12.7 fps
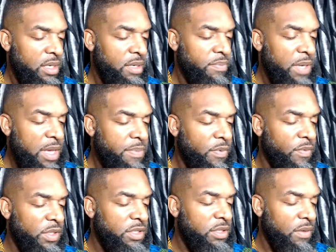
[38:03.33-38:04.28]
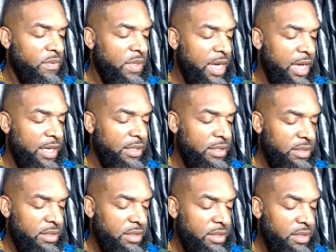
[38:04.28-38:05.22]
the people were so
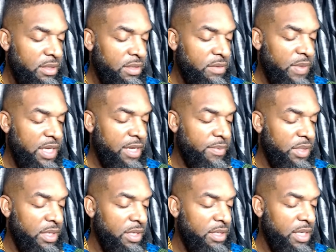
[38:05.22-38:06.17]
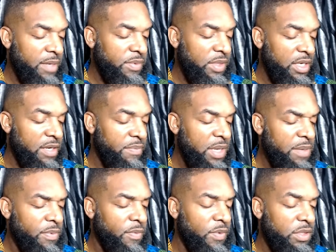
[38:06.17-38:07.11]
nice. This is what he kept saying. He kept saying the
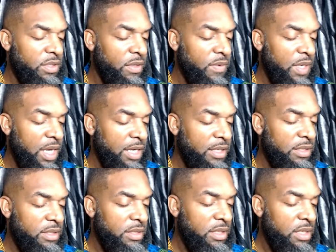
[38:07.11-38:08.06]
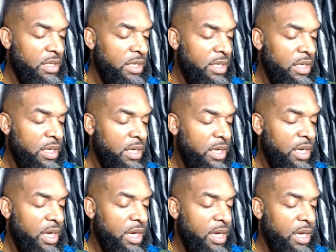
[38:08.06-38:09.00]
people were so nice.
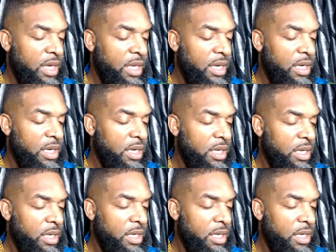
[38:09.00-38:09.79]
And